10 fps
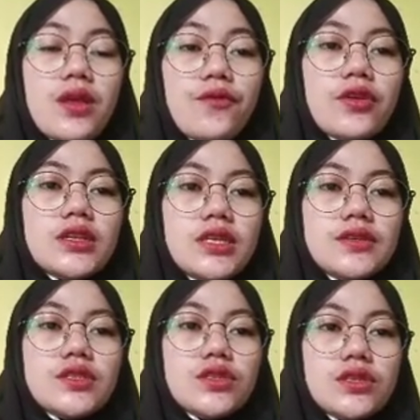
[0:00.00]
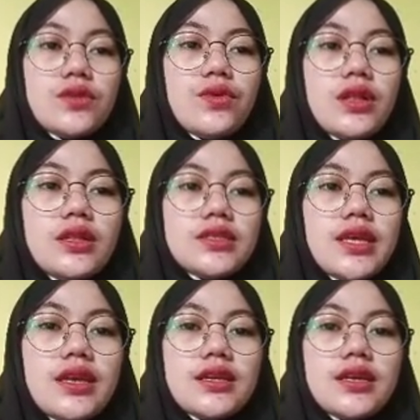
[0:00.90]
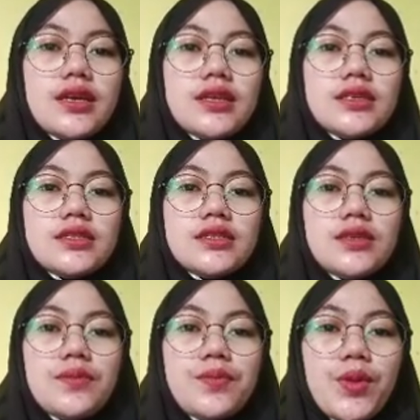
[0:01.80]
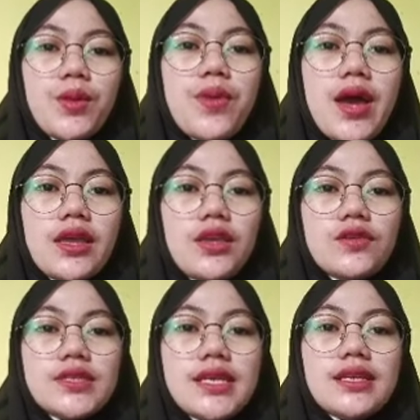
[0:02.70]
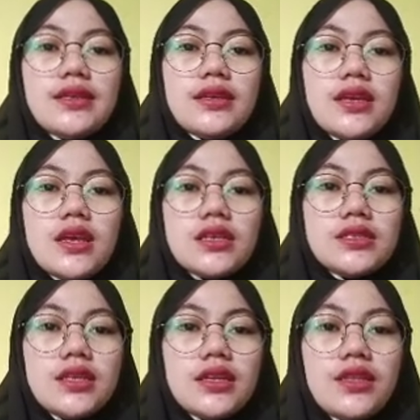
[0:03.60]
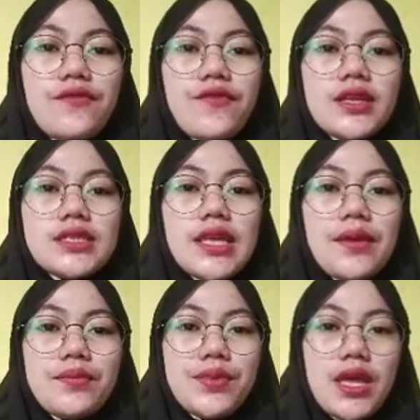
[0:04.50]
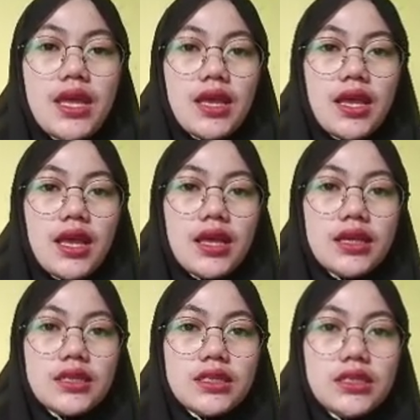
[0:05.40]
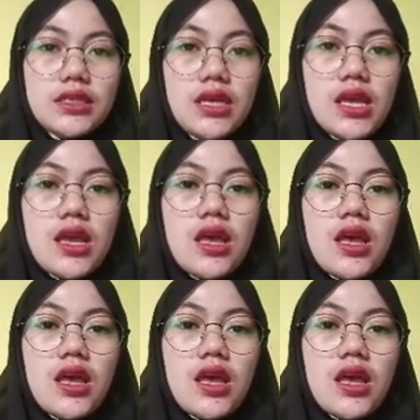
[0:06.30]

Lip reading: 40 student will take a sample by using stratified sampling and the